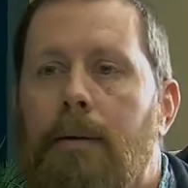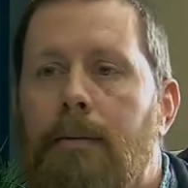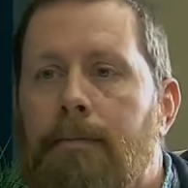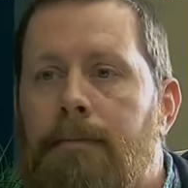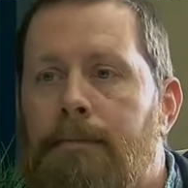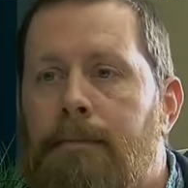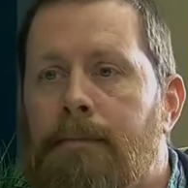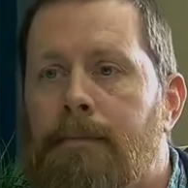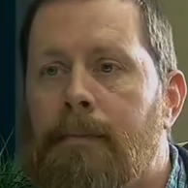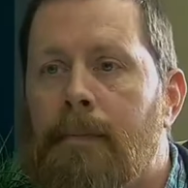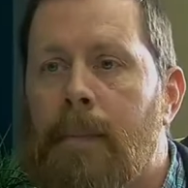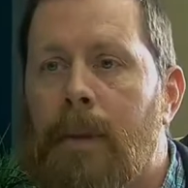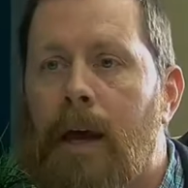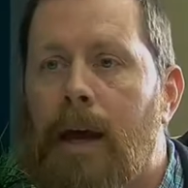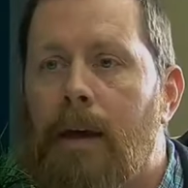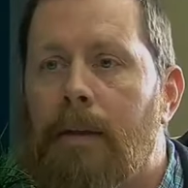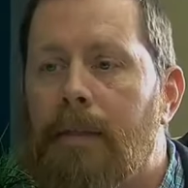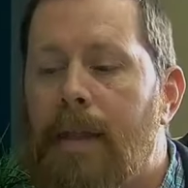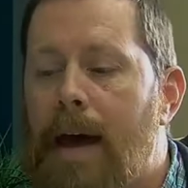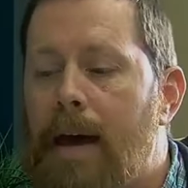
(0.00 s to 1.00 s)
Okay.
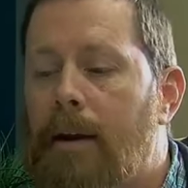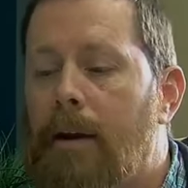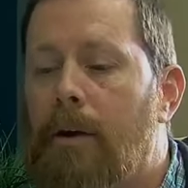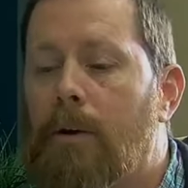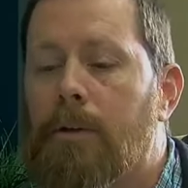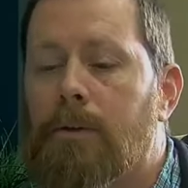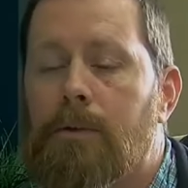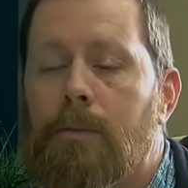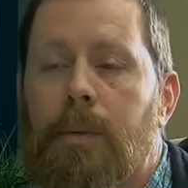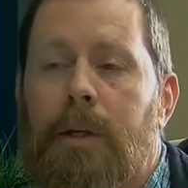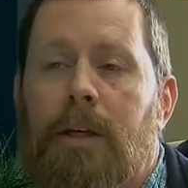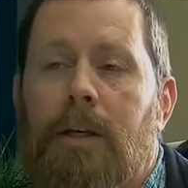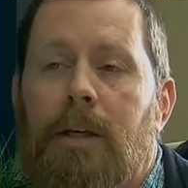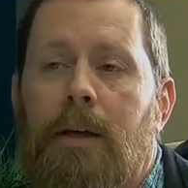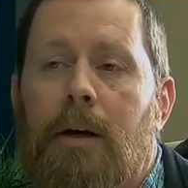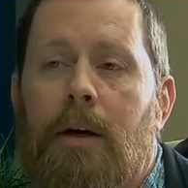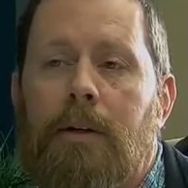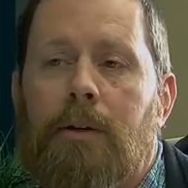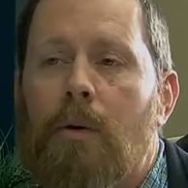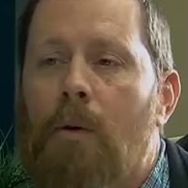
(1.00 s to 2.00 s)
And that notice will
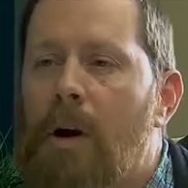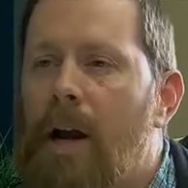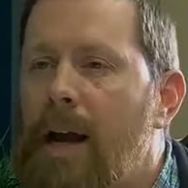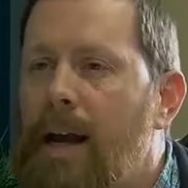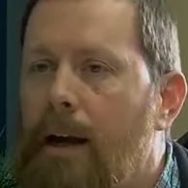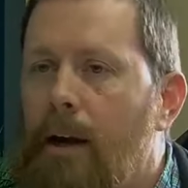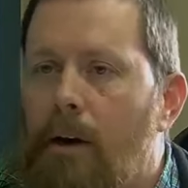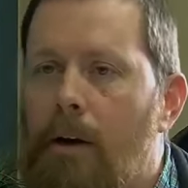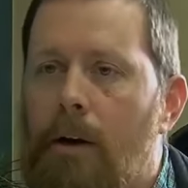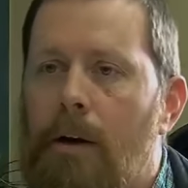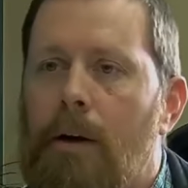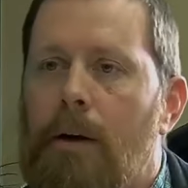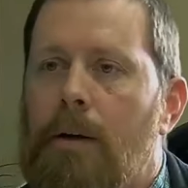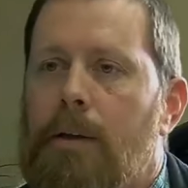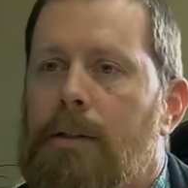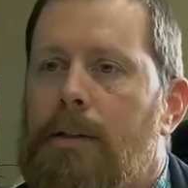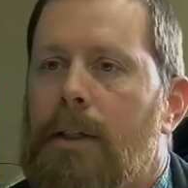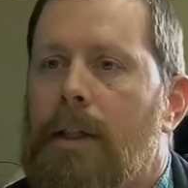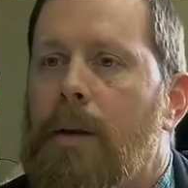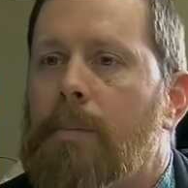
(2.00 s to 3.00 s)
be a door hanger
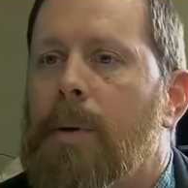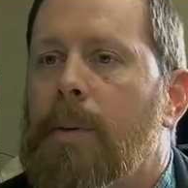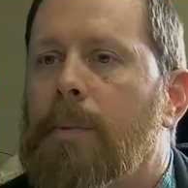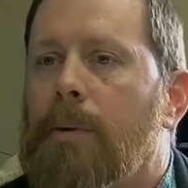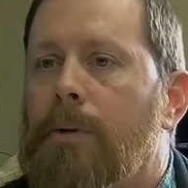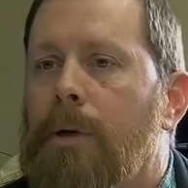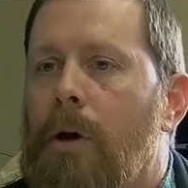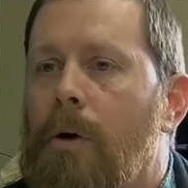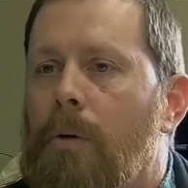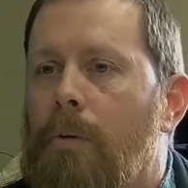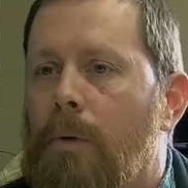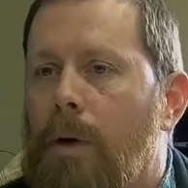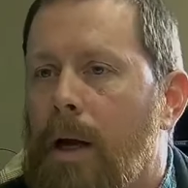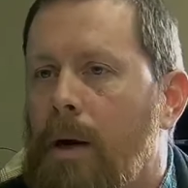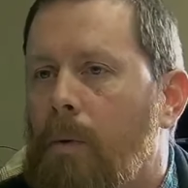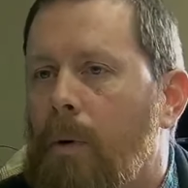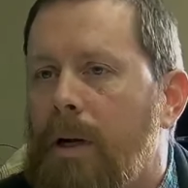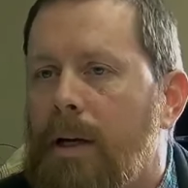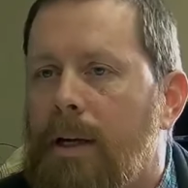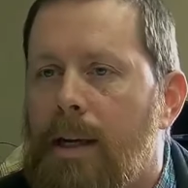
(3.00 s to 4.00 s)
to let people know
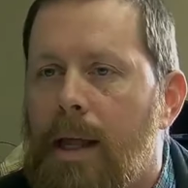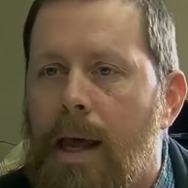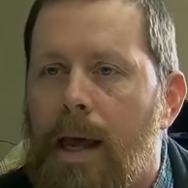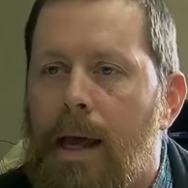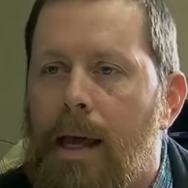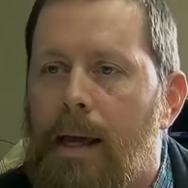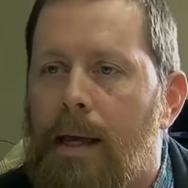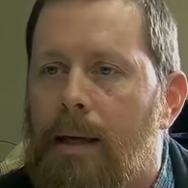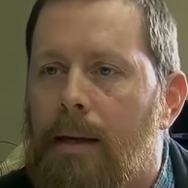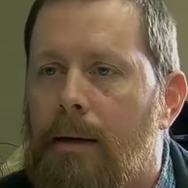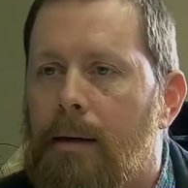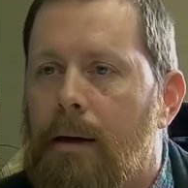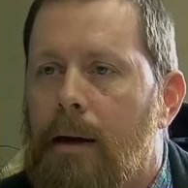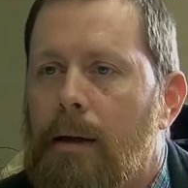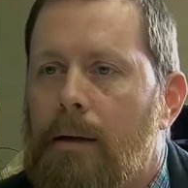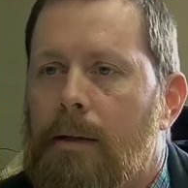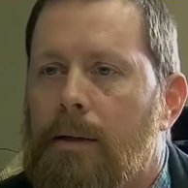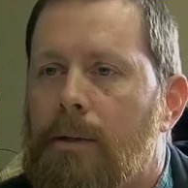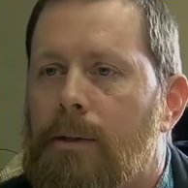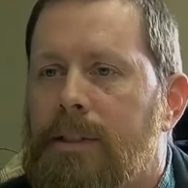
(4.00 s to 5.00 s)
kind of what day and
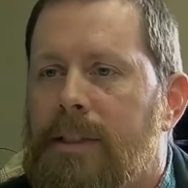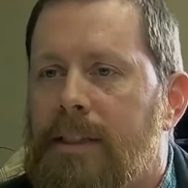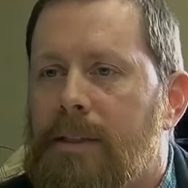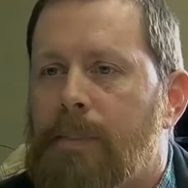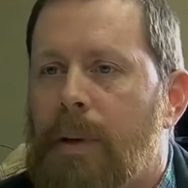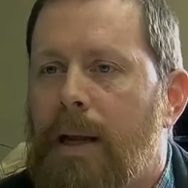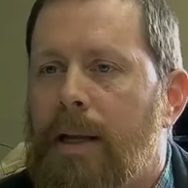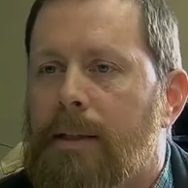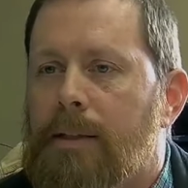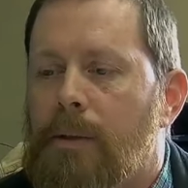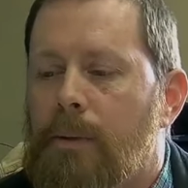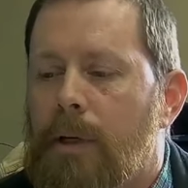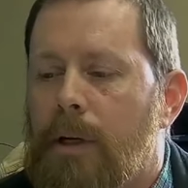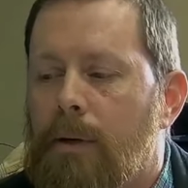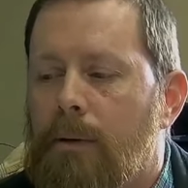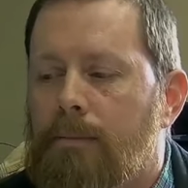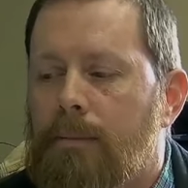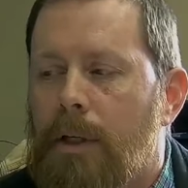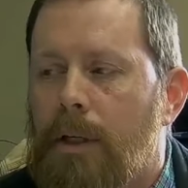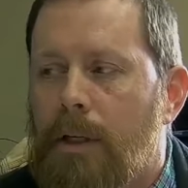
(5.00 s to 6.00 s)
to anticipate it so we
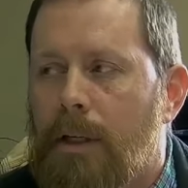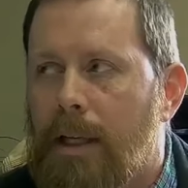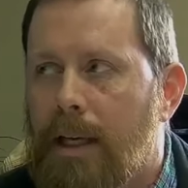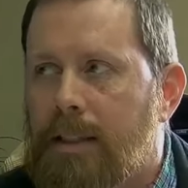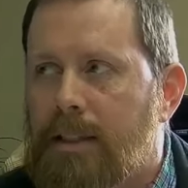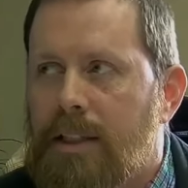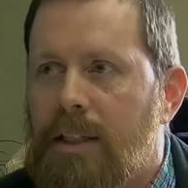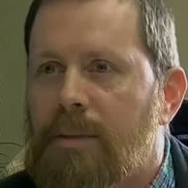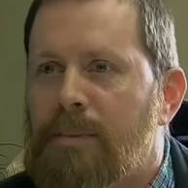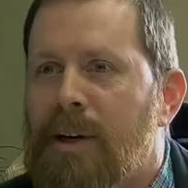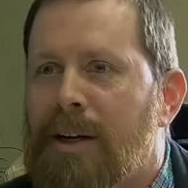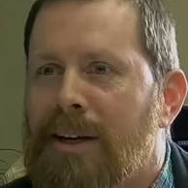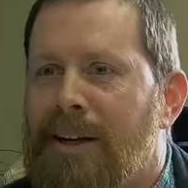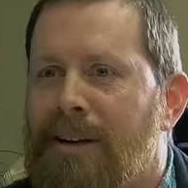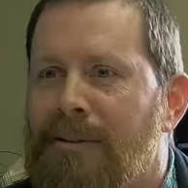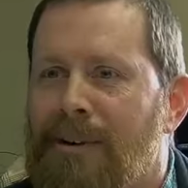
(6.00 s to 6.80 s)
don't catch anybody